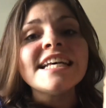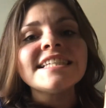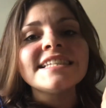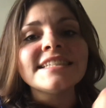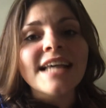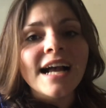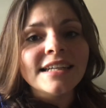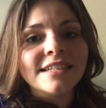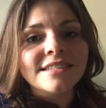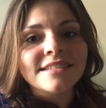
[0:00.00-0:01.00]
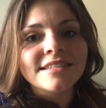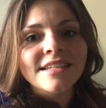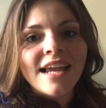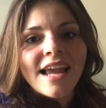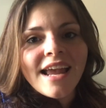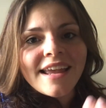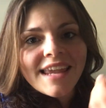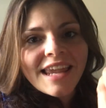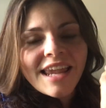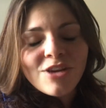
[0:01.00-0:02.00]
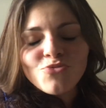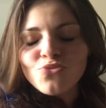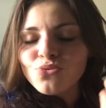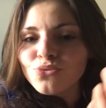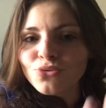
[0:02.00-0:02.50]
Science can